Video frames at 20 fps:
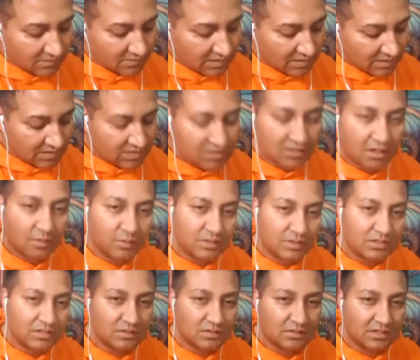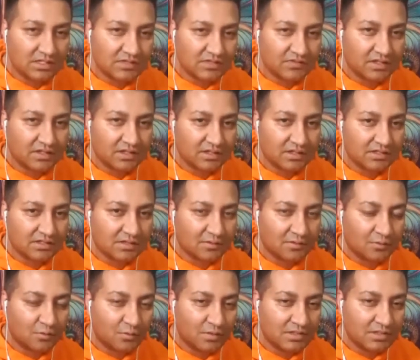Each time we do these videos, it
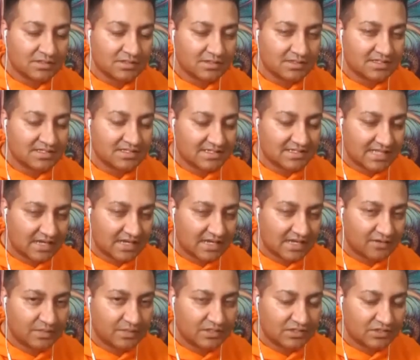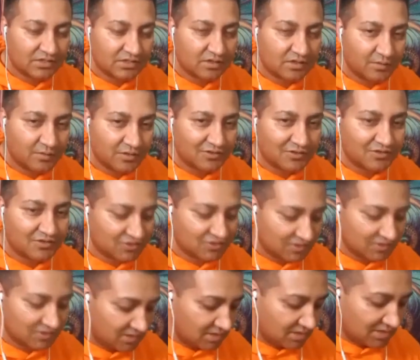always astounds me so much
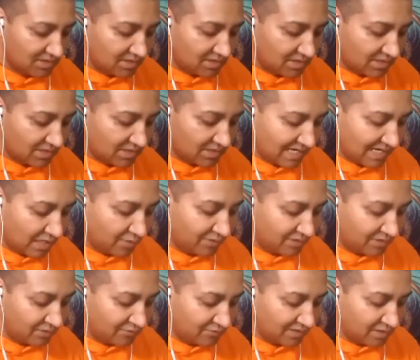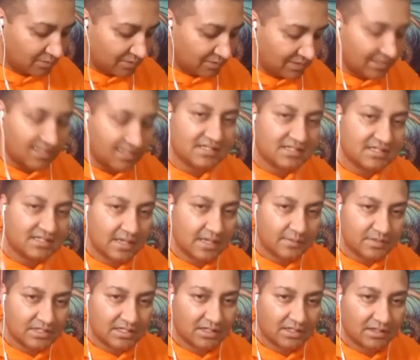how incredibly
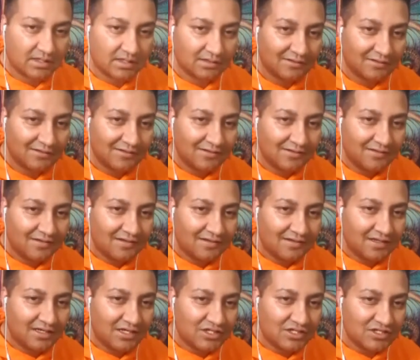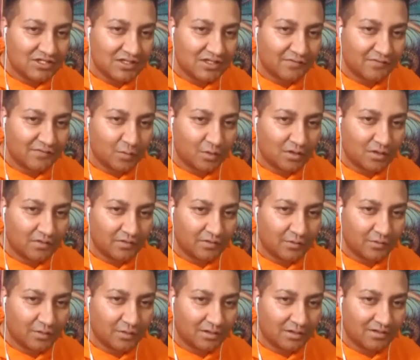accepting each and every one of
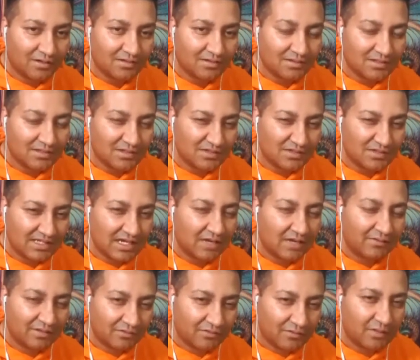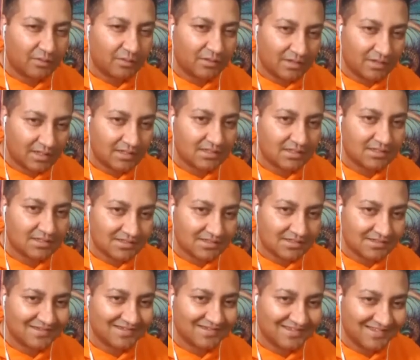you are. Do you see how incredible that is?